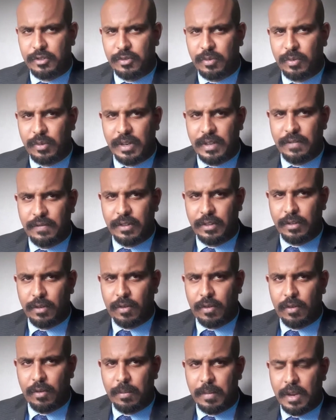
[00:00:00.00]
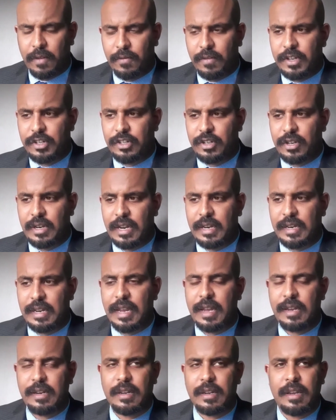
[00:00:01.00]
who live in the Oromia region, and
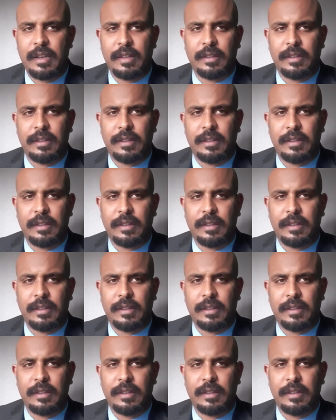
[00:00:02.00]
yet